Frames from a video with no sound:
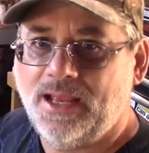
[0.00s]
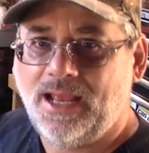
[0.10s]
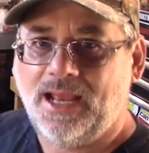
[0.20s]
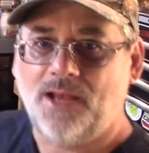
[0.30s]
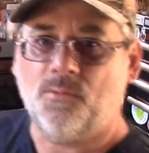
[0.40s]

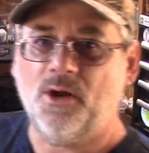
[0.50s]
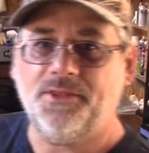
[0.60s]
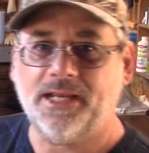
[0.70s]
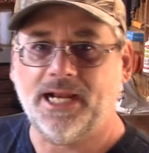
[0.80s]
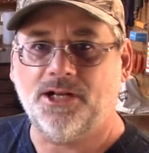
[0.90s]
and one
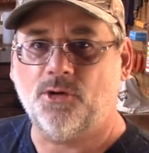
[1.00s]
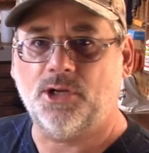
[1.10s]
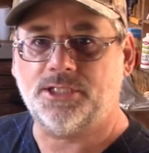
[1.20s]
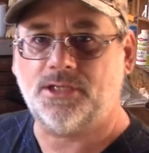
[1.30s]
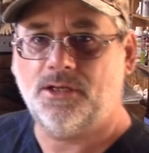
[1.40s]
thing I
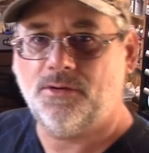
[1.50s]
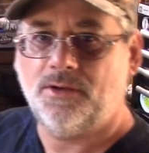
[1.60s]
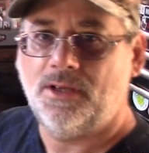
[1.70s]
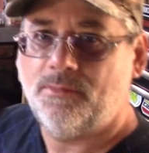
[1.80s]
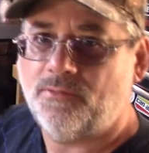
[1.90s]
noticed
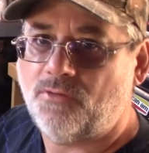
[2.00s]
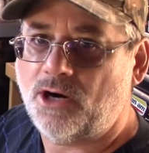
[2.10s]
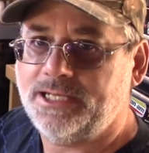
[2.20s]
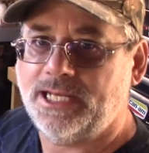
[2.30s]
before I